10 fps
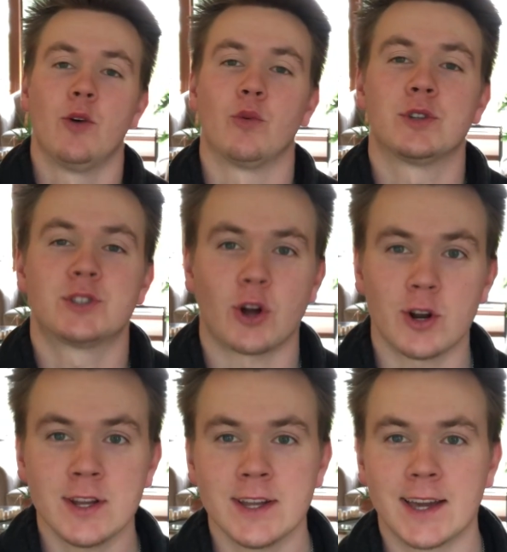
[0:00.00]
we're
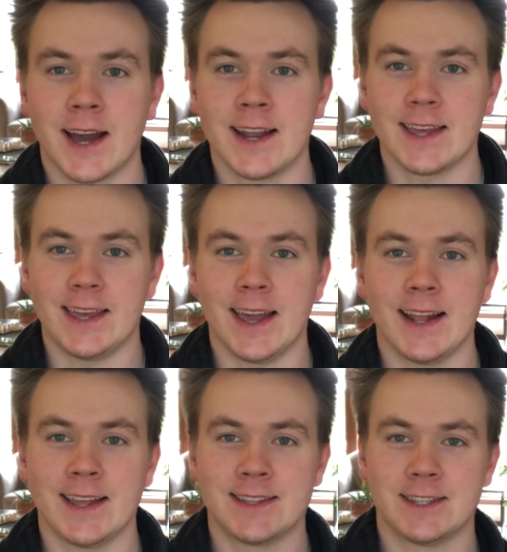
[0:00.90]
starting to kind of
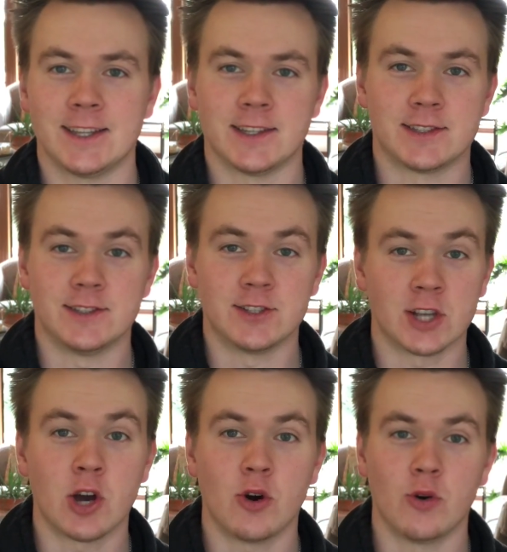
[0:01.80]
get into this
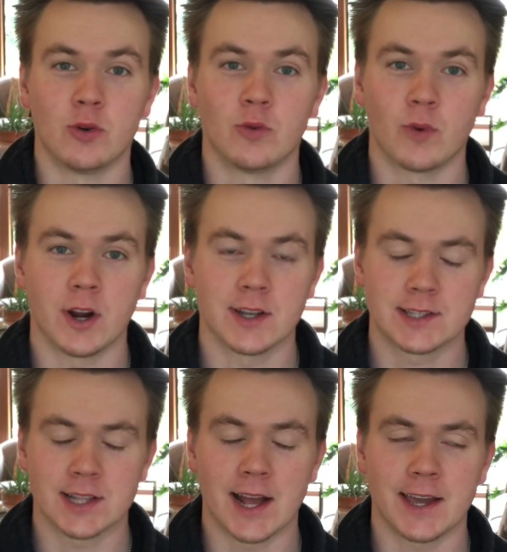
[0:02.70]
zone where
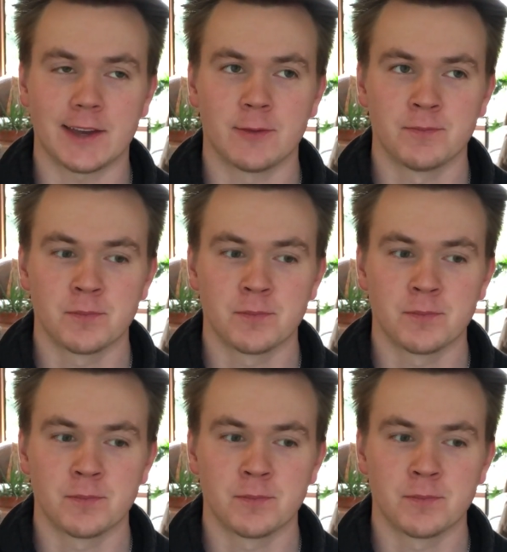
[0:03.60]
it's like,